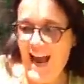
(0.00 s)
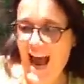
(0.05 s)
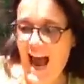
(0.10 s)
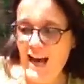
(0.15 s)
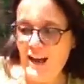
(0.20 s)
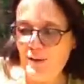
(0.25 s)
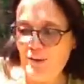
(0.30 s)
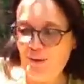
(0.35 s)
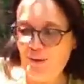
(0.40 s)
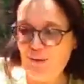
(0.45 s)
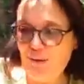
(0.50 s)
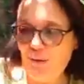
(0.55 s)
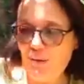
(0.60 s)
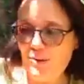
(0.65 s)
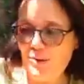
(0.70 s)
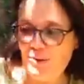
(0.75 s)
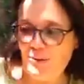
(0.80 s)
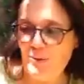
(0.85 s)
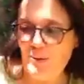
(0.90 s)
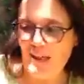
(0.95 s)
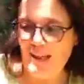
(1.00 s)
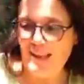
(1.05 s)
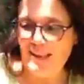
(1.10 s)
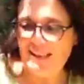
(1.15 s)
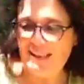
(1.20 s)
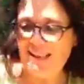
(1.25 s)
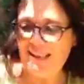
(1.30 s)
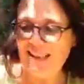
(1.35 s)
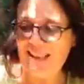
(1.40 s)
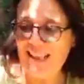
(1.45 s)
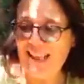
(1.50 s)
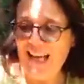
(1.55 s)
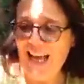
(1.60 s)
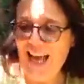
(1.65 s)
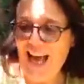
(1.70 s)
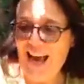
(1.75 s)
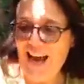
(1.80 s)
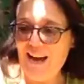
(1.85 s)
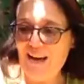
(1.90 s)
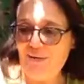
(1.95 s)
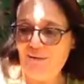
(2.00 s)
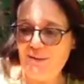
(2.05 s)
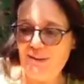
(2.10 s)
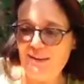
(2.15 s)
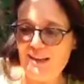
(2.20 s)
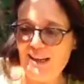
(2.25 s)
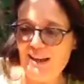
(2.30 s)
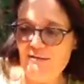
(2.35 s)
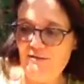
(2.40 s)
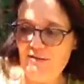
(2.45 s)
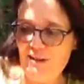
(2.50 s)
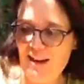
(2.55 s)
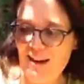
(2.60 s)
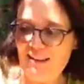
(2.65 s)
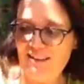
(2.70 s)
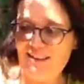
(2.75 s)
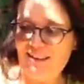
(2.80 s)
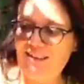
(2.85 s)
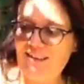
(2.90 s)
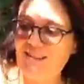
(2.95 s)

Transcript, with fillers: Our thoughts always have an effect,